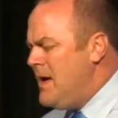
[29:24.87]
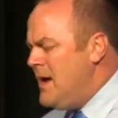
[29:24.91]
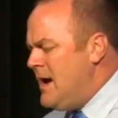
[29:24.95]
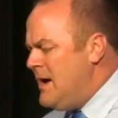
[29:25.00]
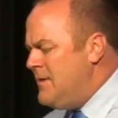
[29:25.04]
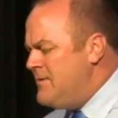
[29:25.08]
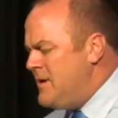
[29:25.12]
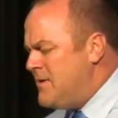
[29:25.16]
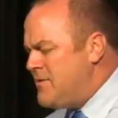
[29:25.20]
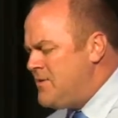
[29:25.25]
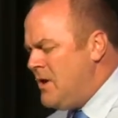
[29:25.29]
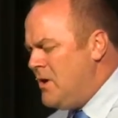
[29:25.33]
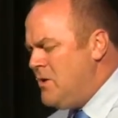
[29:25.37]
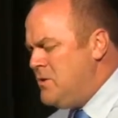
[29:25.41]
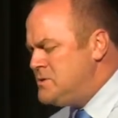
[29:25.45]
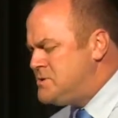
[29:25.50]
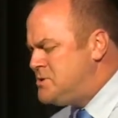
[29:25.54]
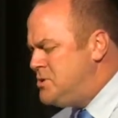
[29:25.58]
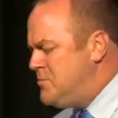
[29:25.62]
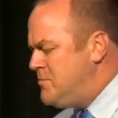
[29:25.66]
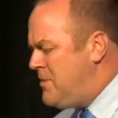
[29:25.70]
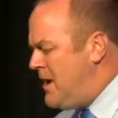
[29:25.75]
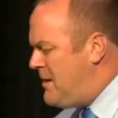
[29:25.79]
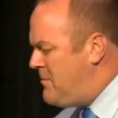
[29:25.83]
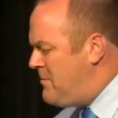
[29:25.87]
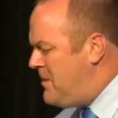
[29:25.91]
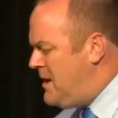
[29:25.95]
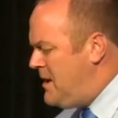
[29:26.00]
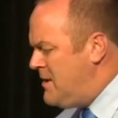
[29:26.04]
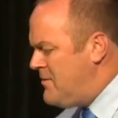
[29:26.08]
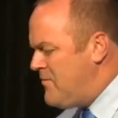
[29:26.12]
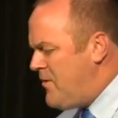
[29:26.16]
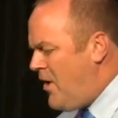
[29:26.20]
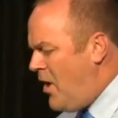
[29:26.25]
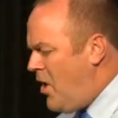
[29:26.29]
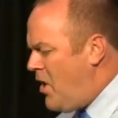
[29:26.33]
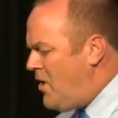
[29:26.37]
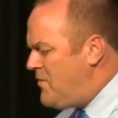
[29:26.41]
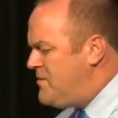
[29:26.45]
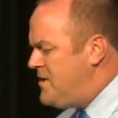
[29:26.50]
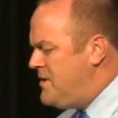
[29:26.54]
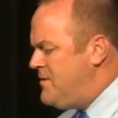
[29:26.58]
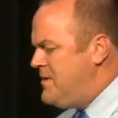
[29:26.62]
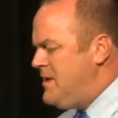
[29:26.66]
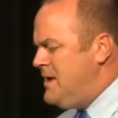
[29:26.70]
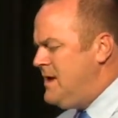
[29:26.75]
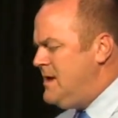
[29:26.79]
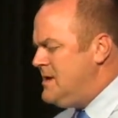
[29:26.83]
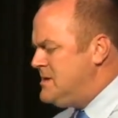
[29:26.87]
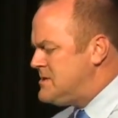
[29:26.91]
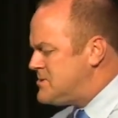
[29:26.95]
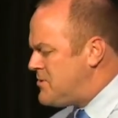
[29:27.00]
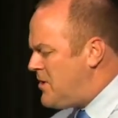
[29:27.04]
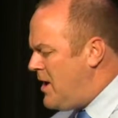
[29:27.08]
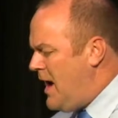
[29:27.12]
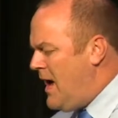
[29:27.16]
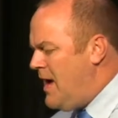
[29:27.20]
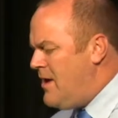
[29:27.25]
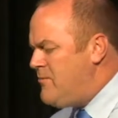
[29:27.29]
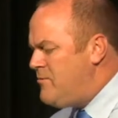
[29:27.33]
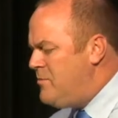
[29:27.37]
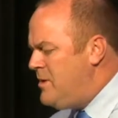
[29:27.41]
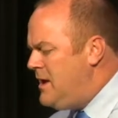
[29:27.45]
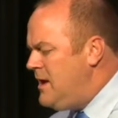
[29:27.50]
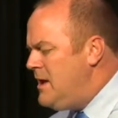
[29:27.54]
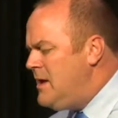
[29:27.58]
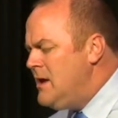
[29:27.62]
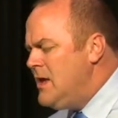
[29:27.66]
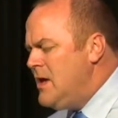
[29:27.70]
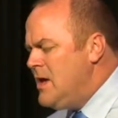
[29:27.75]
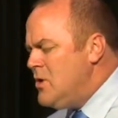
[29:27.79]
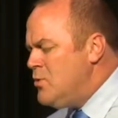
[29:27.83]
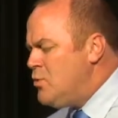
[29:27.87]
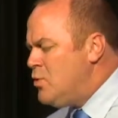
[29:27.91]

and that those who may be involved in this or have been